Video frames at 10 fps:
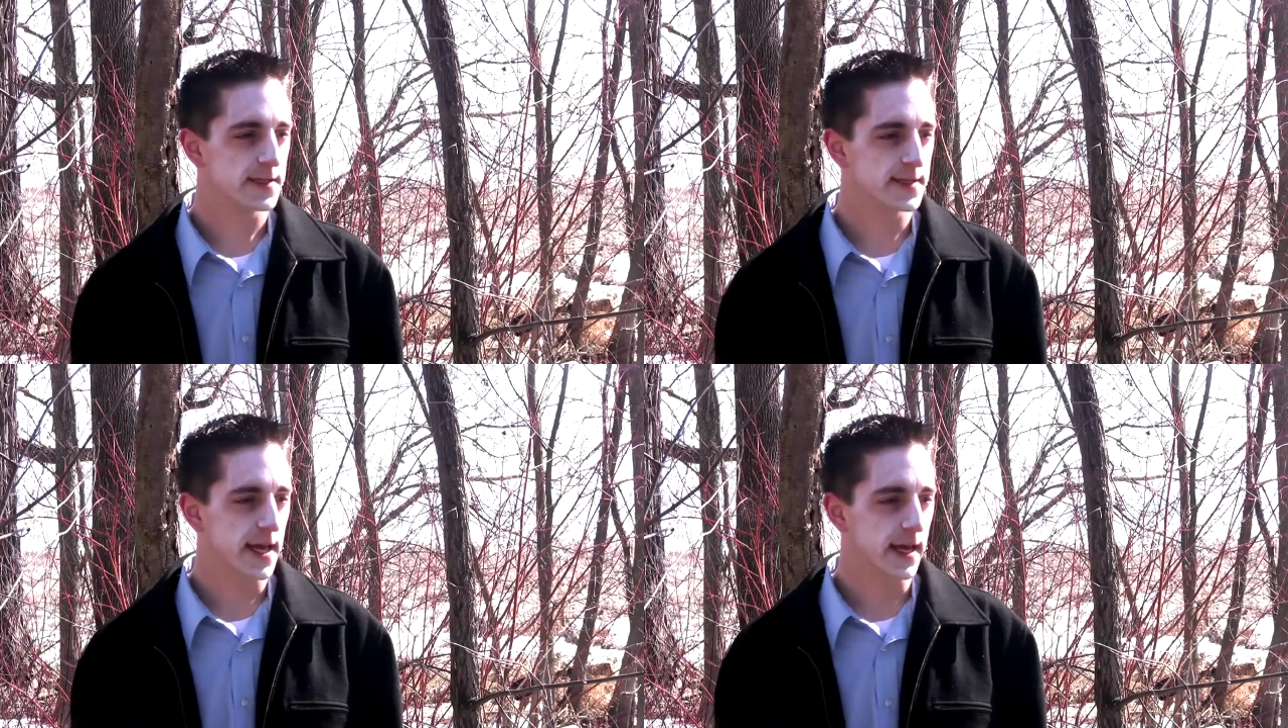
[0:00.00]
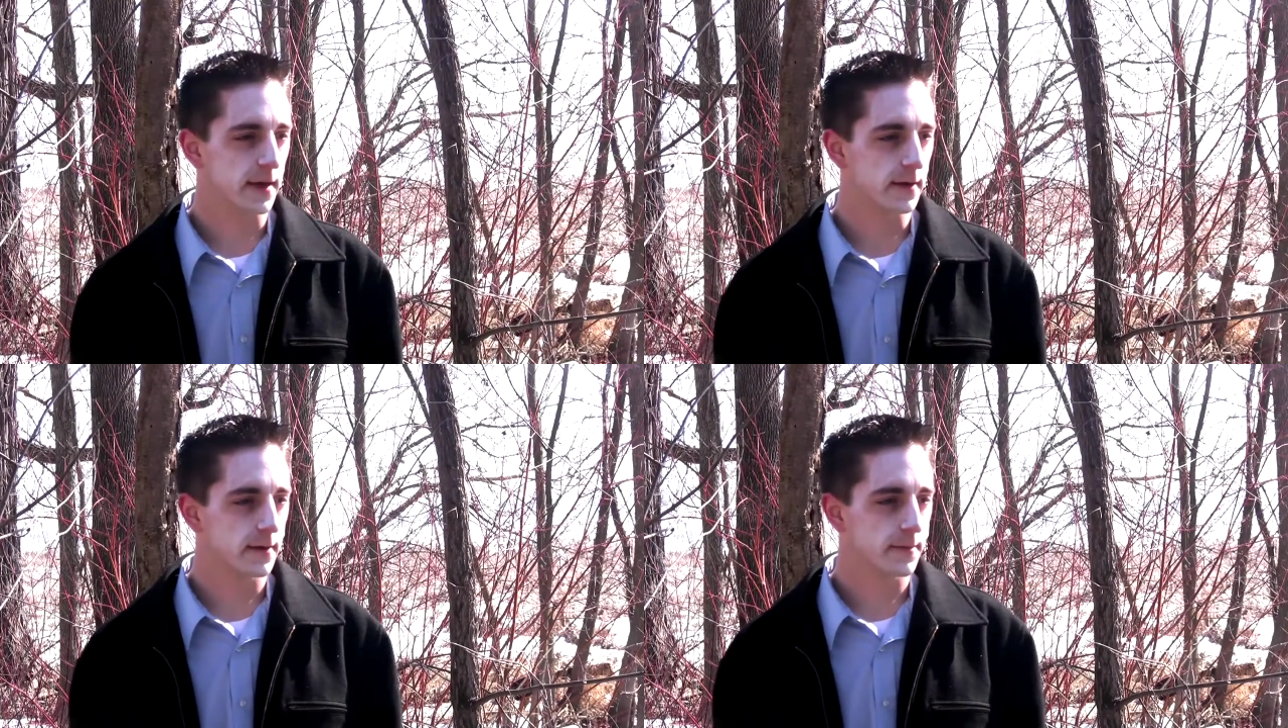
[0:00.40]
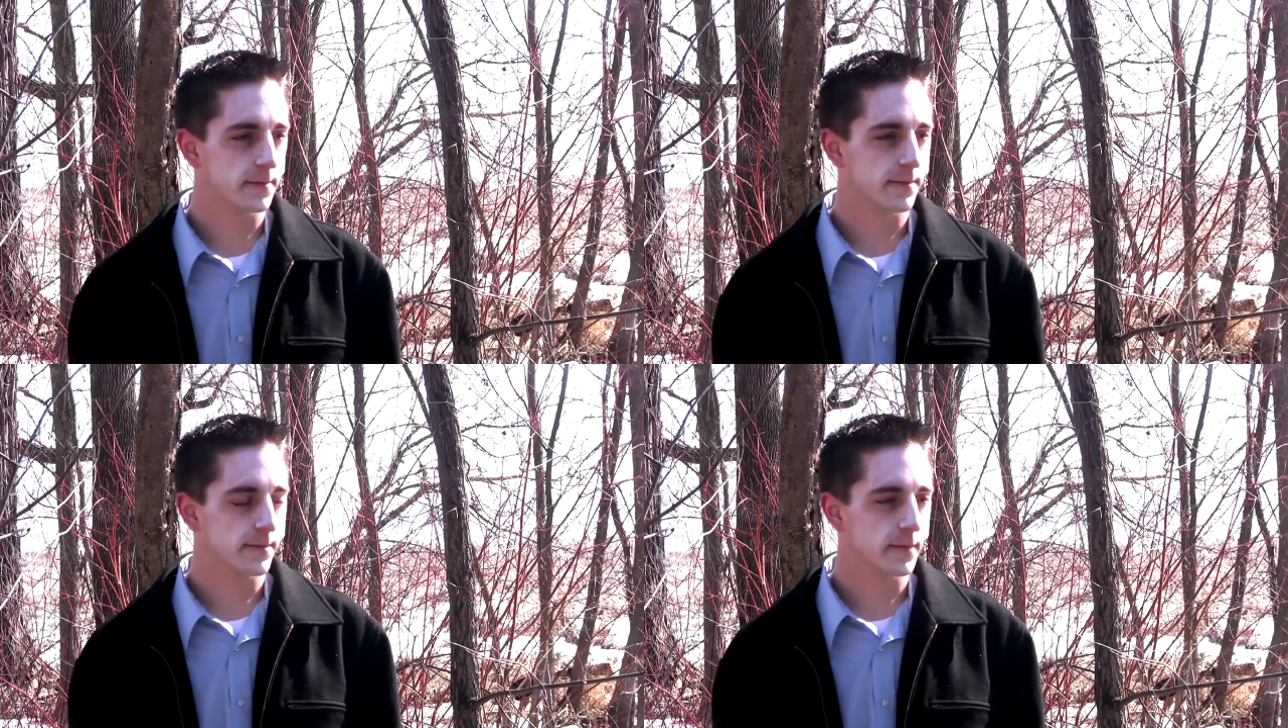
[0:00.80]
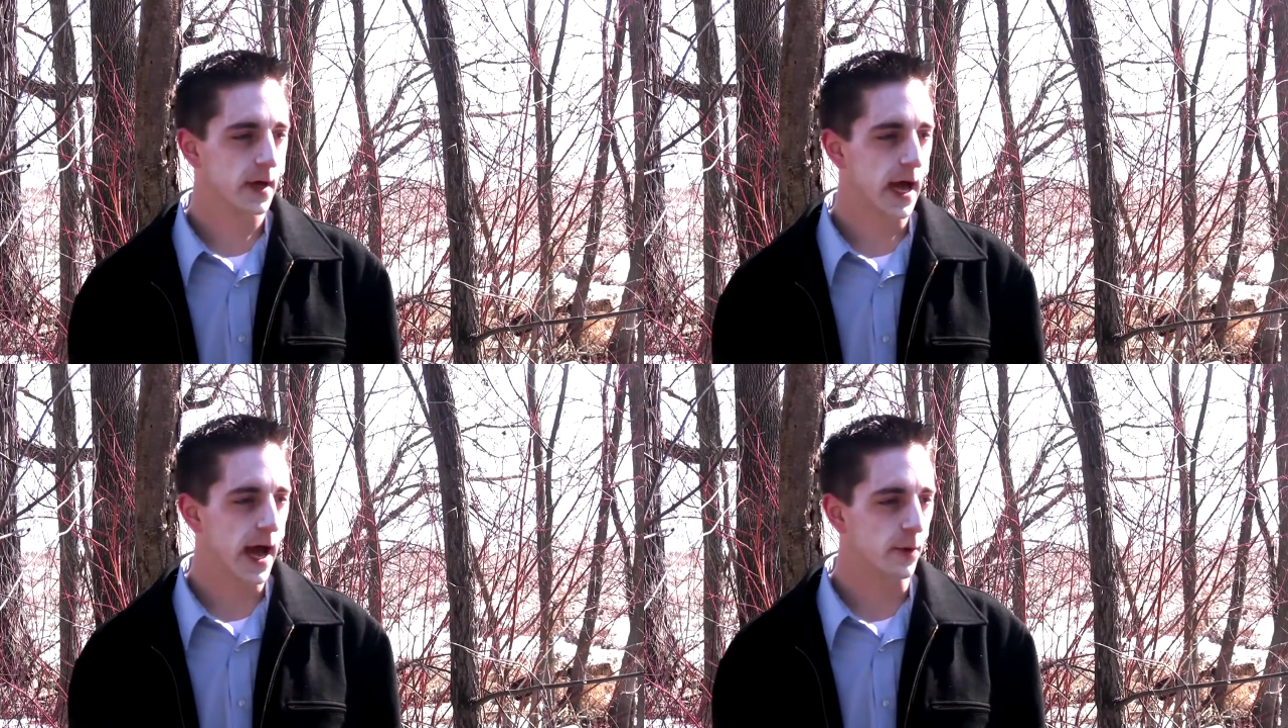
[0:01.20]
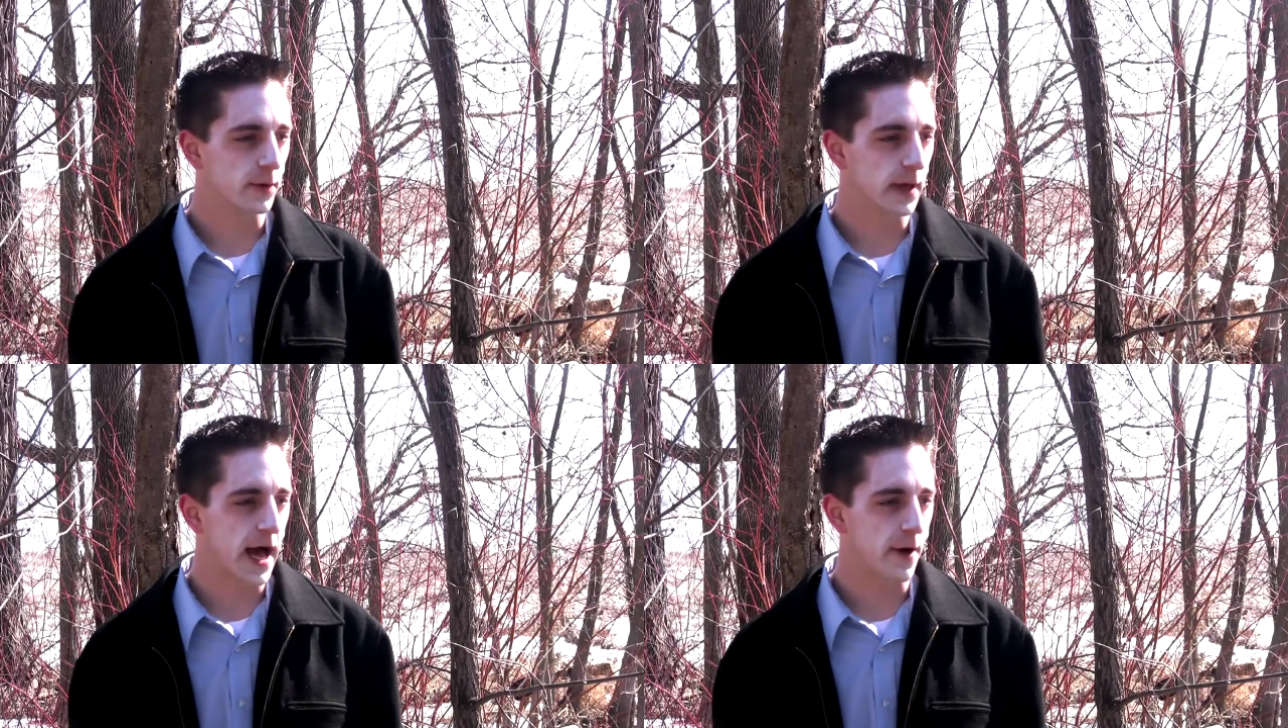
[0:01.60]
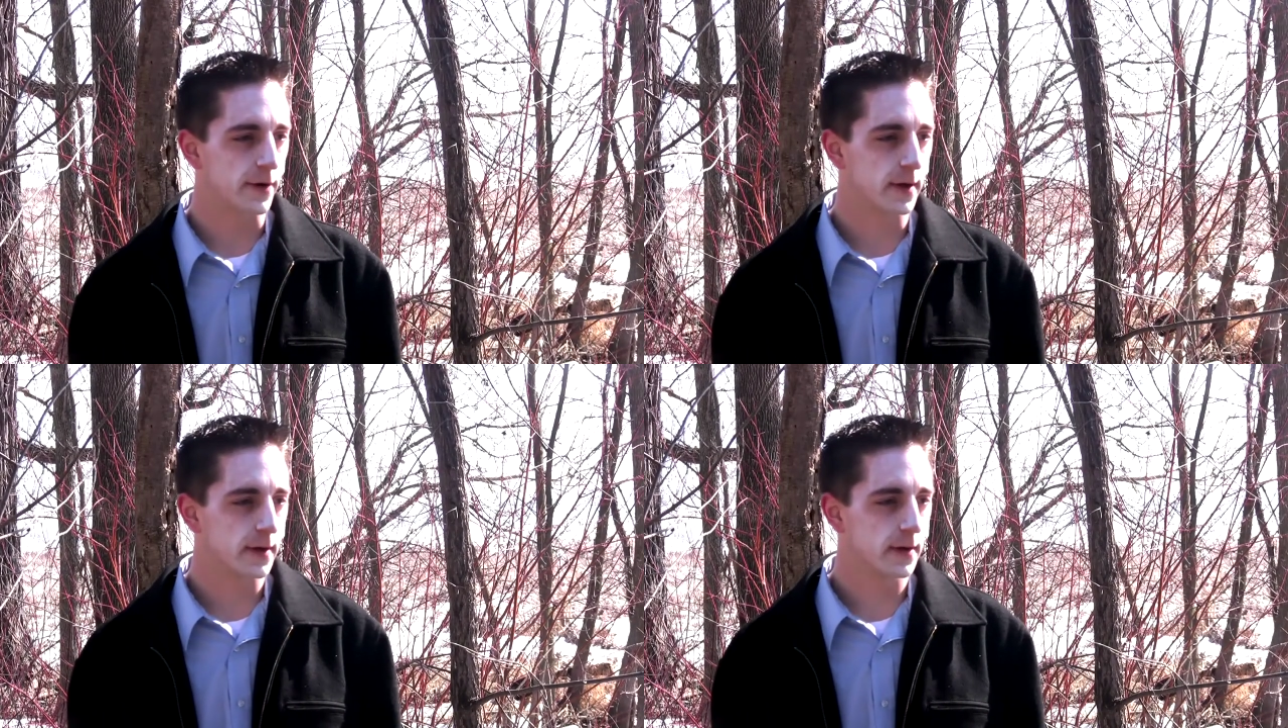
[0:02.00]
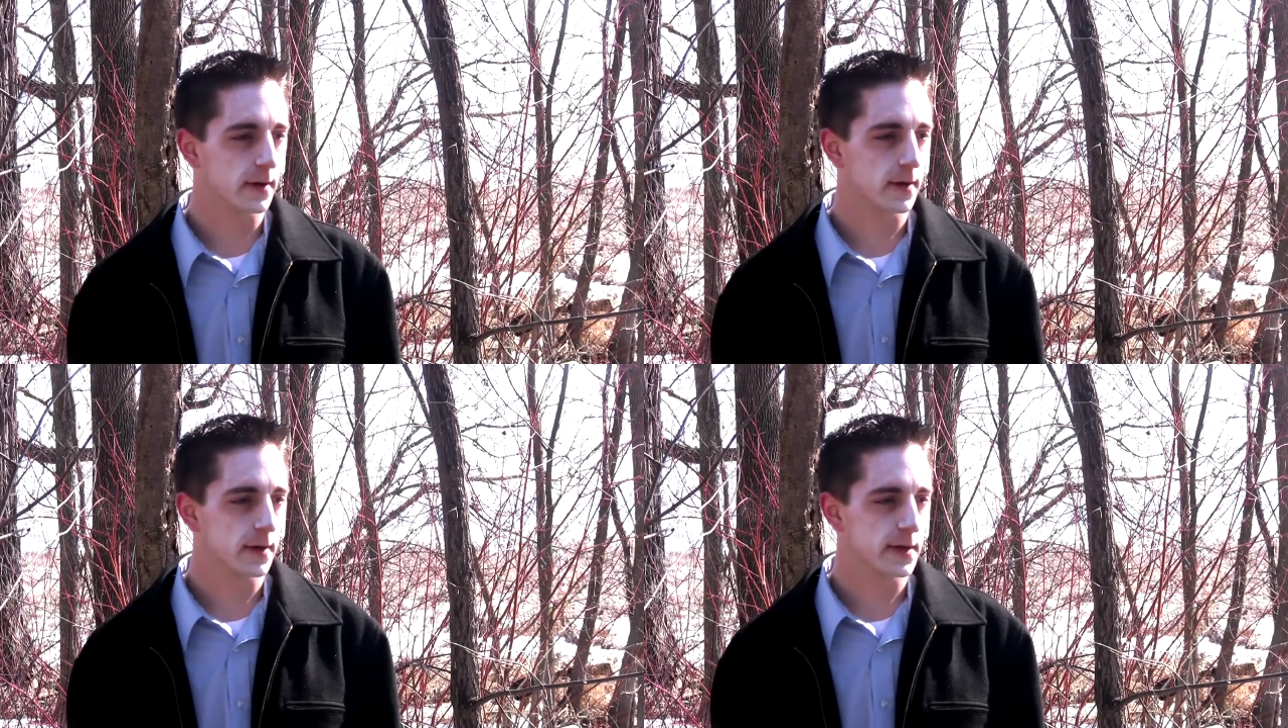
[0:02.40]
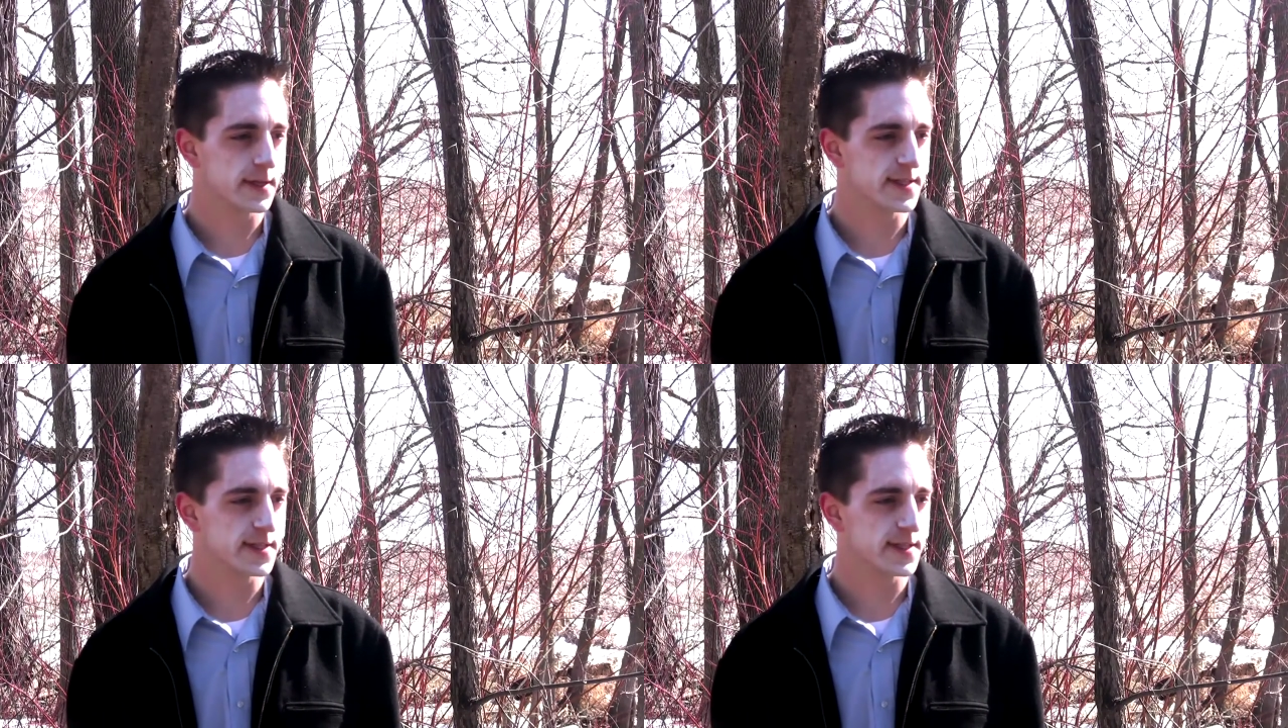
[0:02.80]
Say it. Out loud.